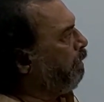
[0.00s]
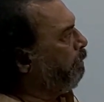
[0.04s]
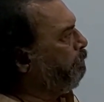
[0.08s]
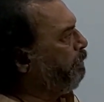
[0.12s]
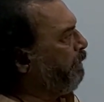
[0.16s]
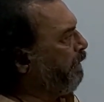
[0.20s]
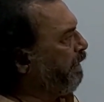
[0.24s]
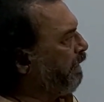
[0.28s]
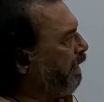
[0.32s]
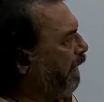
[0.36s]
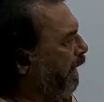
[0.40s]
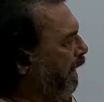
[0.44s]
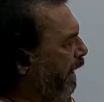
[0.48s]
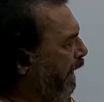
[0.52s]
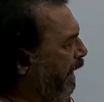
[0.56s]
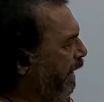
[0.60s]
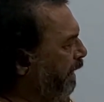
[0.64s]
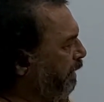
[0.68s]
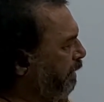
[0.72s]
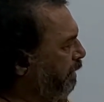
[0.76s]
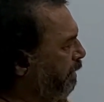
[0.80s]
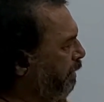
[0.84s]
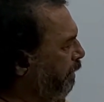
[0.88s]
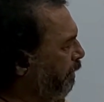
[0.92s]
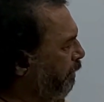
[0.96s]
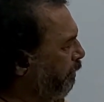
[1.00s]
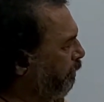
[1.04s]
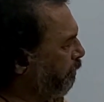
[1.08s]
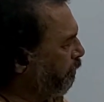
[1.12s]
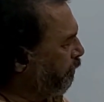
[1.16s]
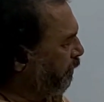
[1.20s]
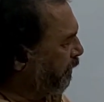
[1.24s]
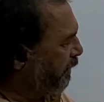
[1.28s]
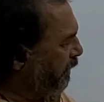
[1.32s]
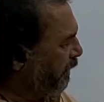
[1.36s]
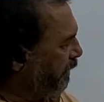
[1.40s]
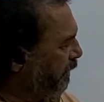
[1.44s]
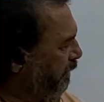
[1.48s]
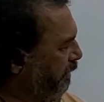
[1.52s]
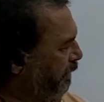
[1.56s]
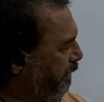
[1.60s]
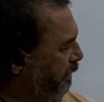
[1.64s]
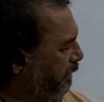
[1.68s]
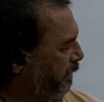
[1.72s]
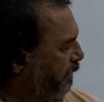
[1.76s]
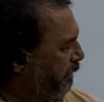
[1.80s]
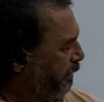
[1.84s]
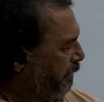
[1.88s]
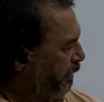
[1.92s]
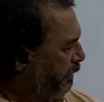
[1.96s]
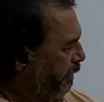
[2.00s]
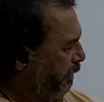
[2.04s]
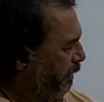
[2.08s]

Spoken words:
beta hat, which is